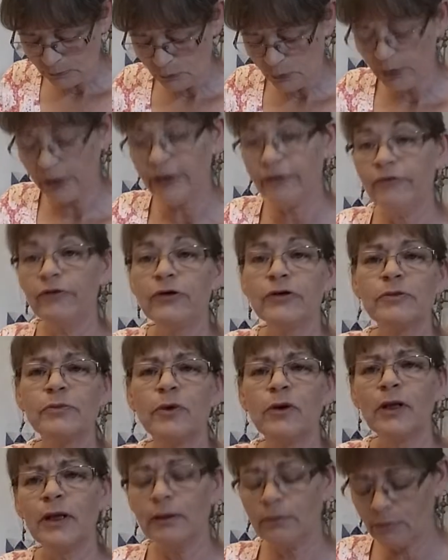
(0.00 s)
Well, that feels
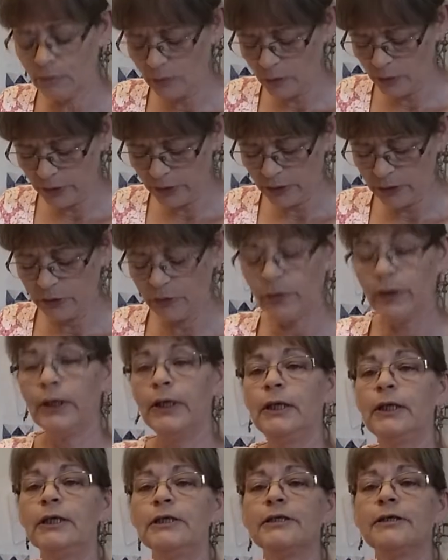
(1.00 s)
more than
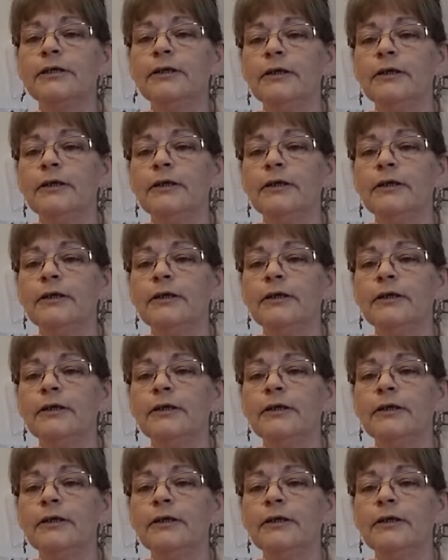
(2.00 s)
20, doesn't